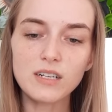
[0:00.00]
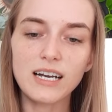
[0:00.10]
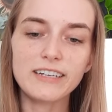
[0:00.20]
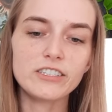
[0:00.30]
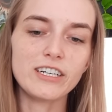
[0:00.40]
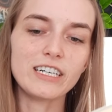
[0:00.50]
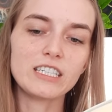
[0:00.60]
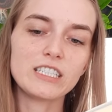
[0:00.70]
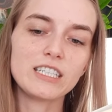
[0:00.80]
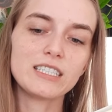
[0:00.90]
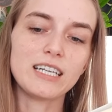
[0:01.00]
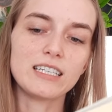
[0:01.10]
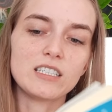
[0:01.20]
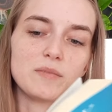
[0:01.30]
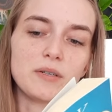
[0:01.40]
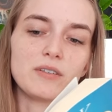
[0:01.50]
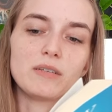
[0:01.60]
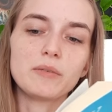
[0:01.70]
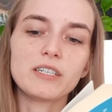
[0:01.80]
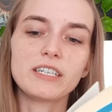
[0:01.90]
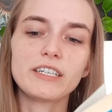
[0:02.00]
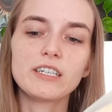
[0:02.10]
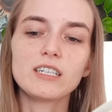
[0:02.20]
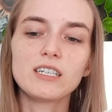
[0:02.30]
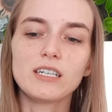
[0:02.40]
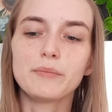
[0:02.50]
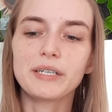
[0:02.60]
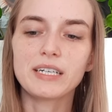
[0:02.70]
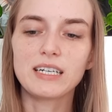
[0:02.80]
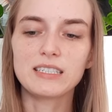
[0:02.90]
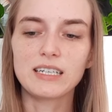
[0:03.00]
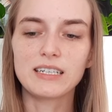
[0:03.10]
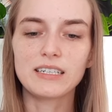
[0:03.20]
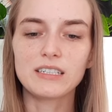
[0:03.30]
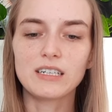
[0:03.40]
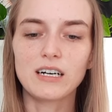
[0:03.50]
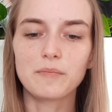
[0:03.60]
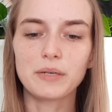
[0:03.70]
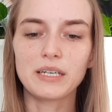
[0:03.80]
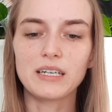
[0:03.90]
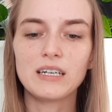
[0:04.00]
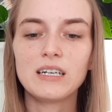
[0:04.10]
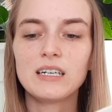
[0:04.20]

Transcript: I cherish this testimony particularly because it need not be